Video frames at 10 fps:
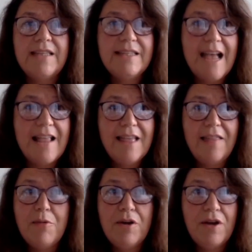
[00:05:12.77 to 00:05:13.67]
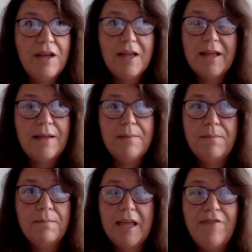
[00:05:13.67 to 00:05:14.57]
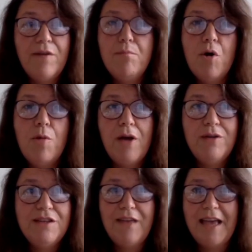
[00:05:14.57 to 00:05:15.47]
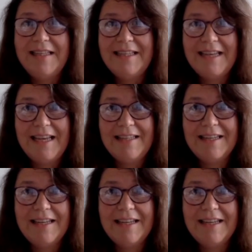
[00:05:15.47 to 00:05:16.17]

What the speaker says: They said that they were even more motivated